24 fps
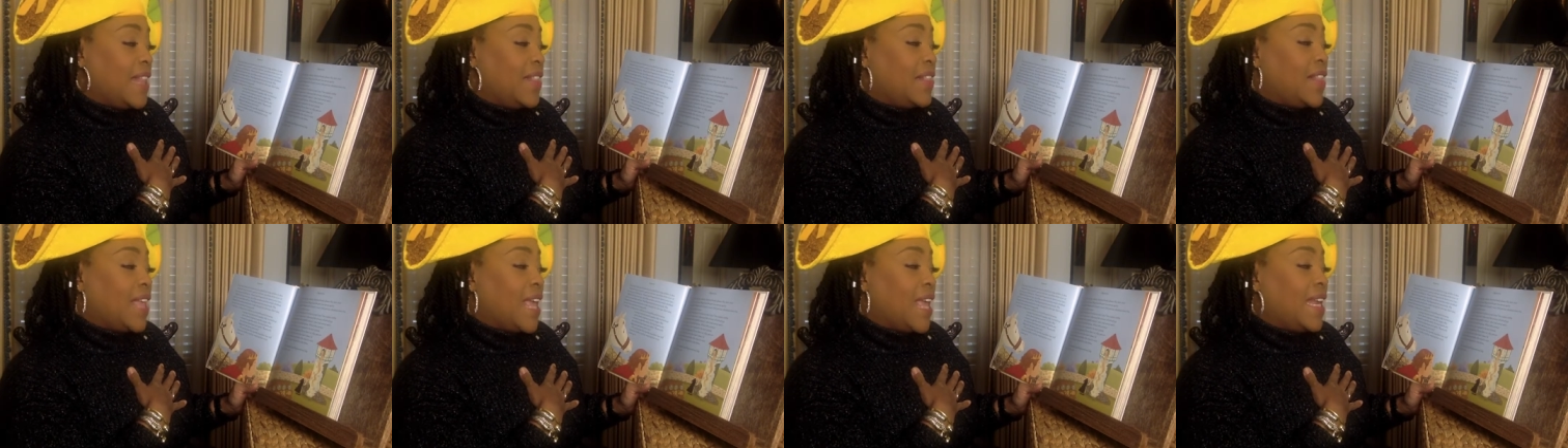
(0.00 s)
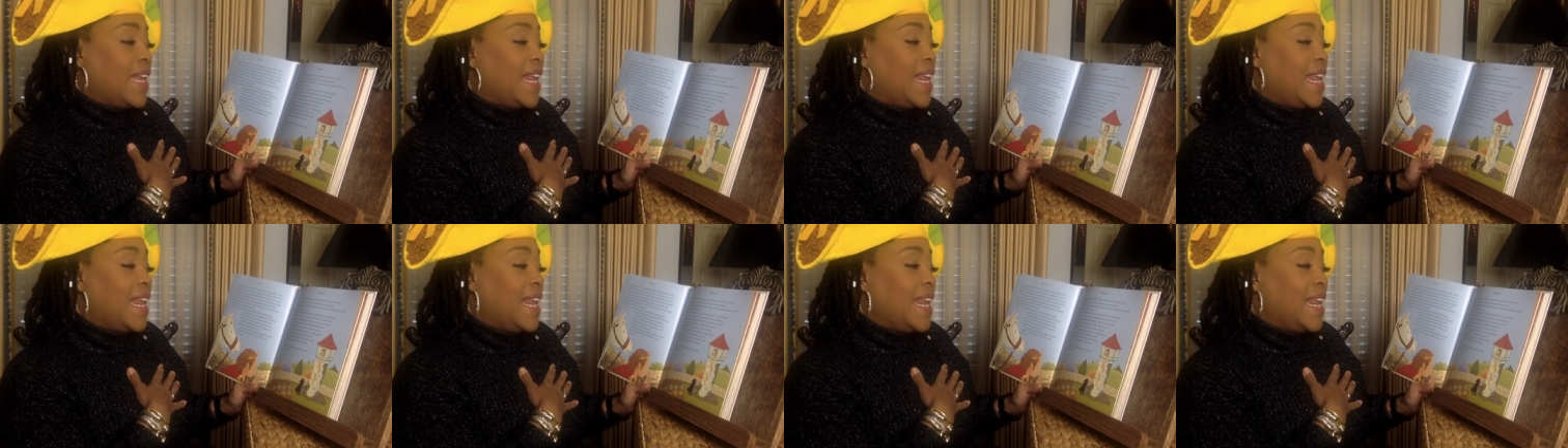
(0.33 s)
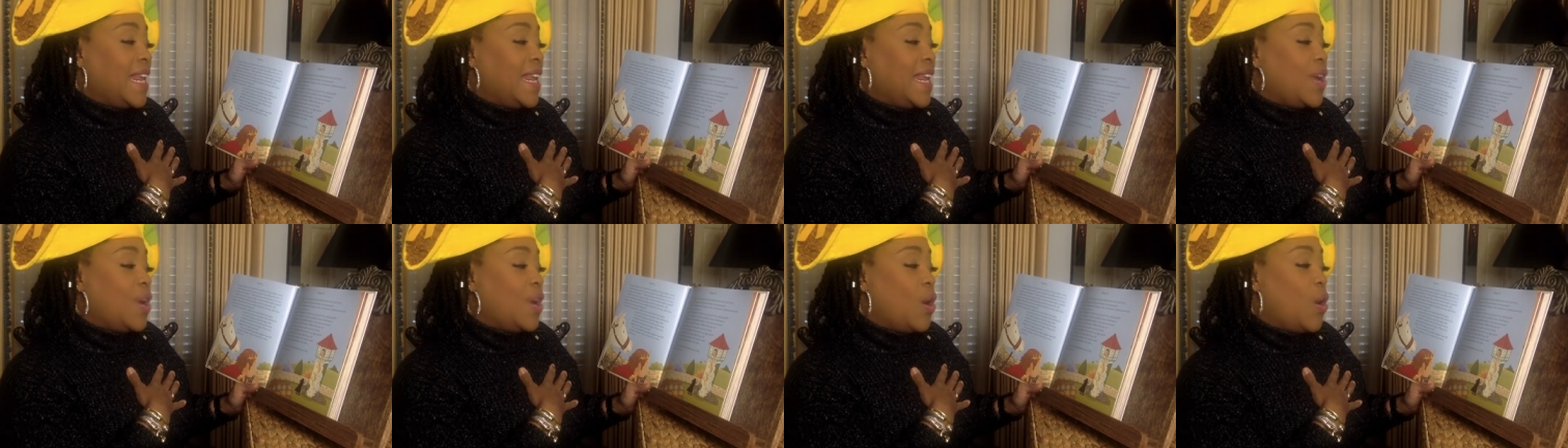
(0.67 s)
that
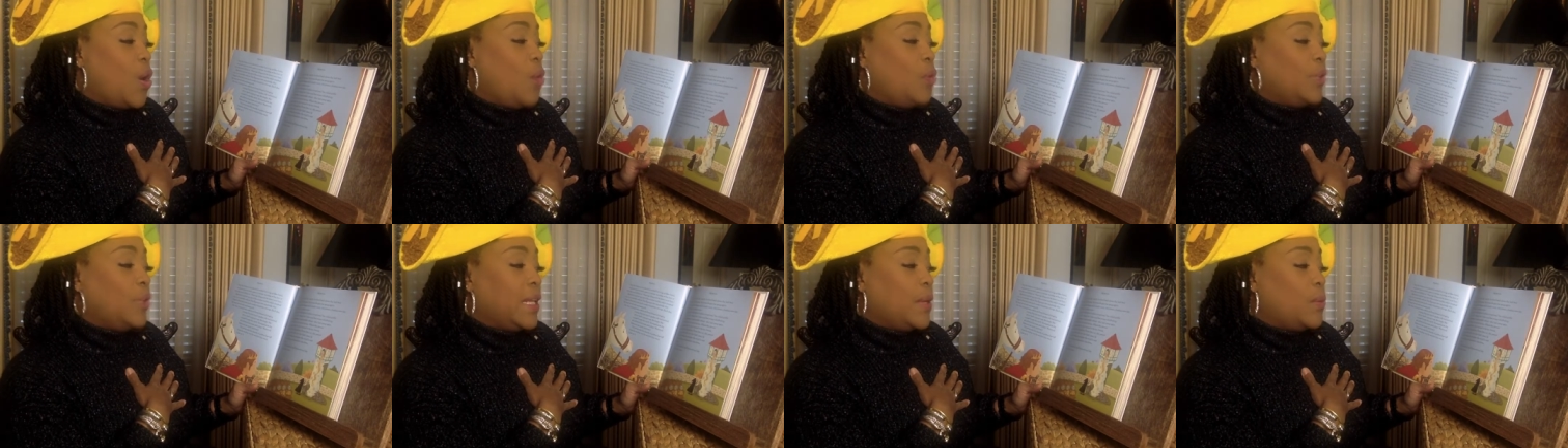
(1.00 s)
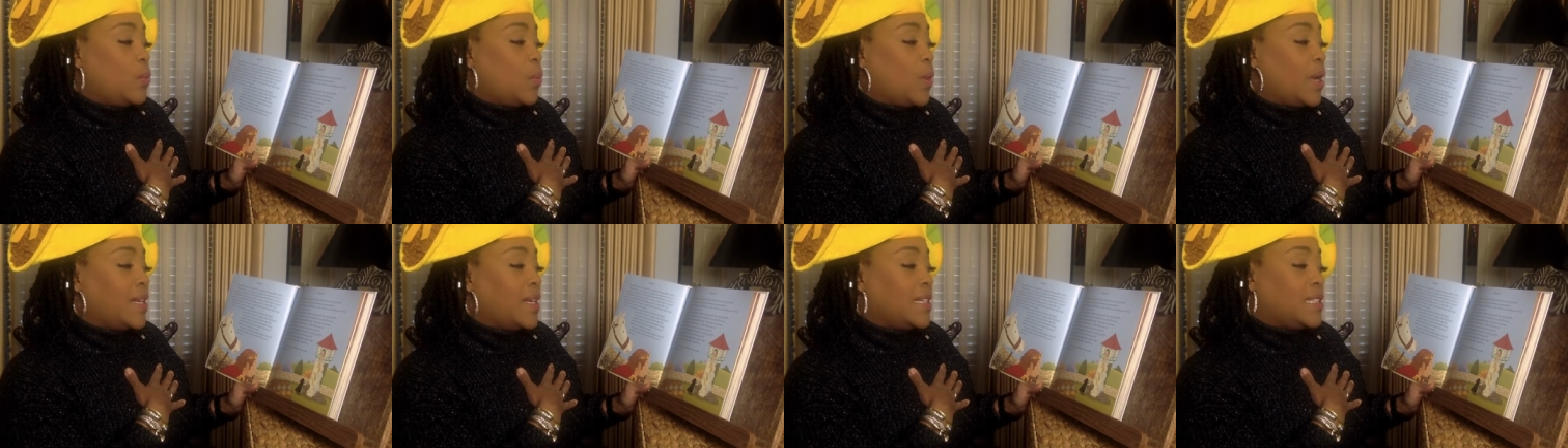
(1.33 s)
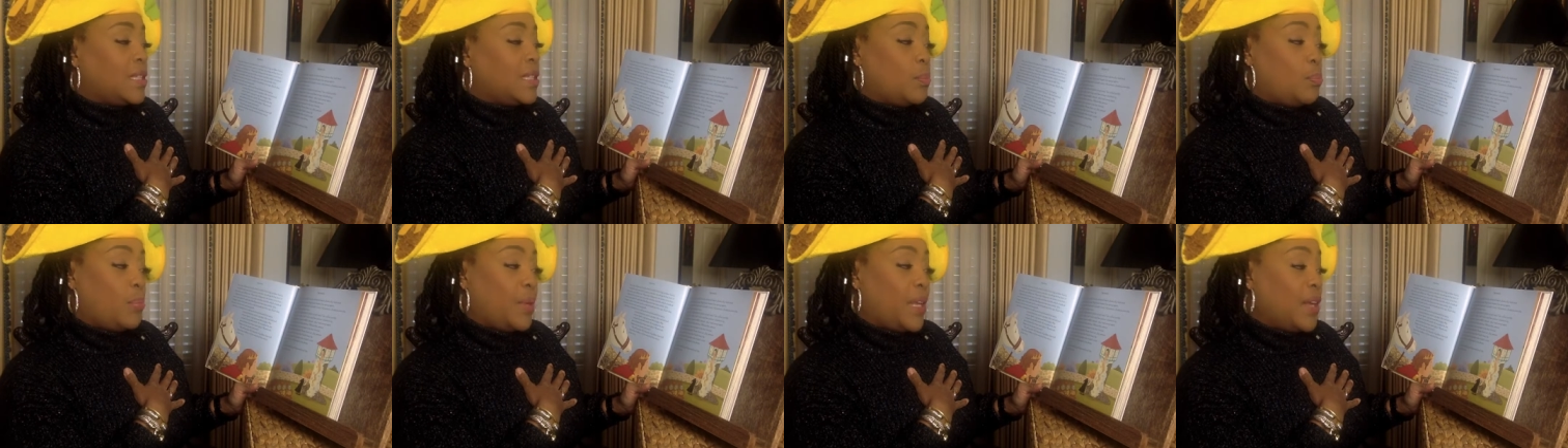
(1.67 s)
he only wanted
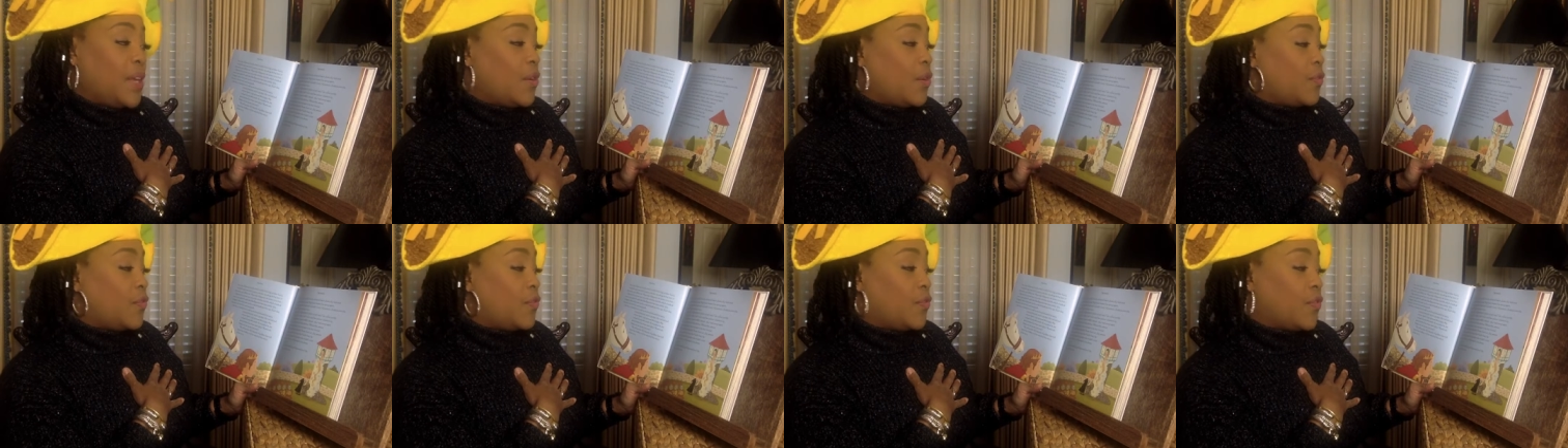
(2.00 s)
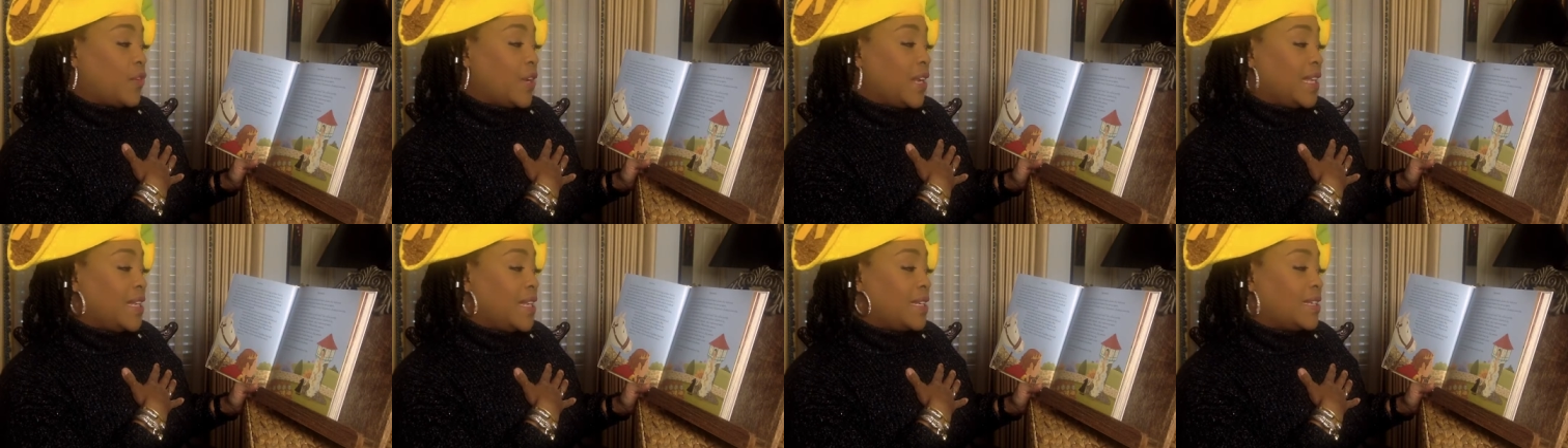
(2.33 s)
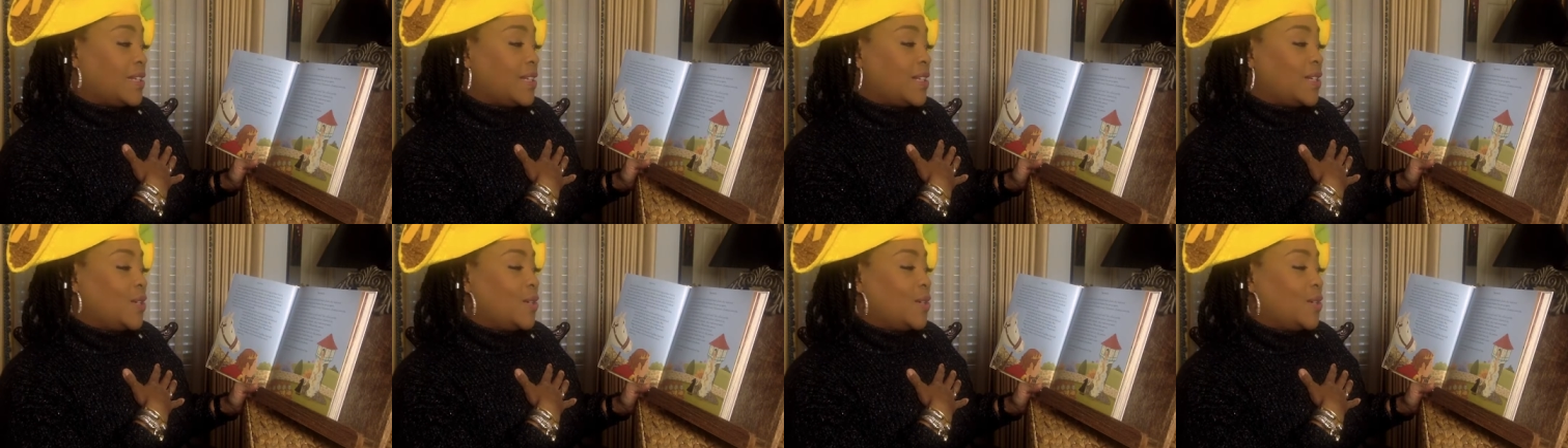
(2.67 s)
to be her friend,